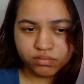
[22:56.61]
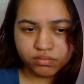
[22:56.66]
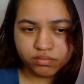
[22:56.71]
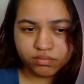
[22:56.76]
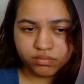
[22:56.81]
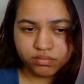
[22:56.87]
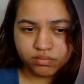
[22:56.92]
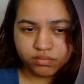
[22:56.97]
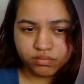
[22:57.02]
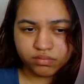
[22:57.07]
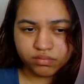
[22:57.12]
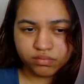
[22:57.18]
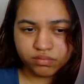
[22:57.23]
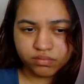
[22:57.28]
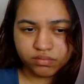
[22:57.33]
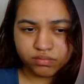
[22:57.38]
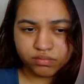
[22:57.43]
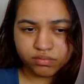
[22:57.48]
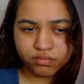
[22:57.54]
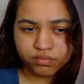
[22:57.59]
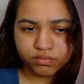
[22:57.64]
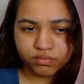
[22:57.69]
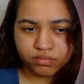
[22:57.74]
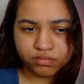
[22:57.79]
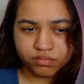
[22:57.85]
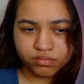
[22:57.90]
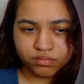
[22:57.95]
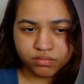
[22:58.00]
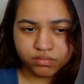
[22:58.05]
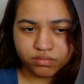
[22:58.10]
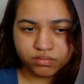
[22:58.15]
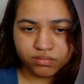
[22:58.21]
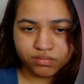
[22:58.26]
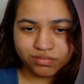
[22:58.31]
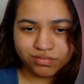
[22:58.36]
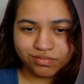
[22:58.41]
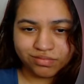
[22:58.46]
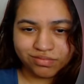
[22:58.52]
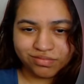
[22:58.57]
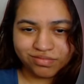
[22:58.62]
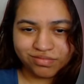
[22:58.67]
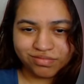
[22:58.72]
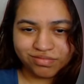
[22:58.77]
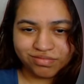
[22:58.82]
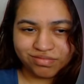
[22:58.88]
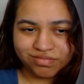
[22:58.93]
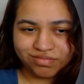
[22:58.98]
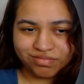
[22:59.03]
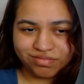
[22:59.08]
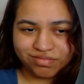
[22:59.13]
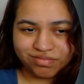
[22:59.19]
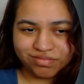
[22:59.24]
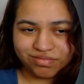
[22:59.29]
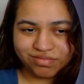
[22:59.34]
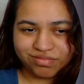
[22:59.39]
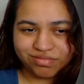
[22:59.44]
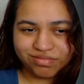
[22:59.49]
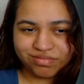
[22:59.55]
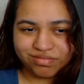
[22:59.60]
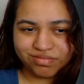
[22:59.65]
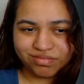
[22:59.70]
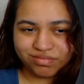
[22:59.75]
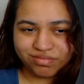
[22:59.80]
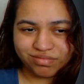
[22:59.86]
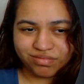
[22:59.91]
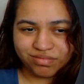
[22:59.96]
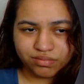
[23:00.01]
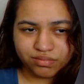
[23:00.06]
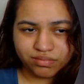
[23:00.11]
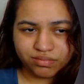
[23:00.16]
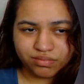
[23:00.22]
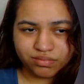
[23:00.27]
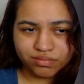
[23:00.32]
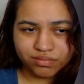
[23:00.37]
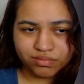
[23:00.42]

No words are spoken by the person on screen.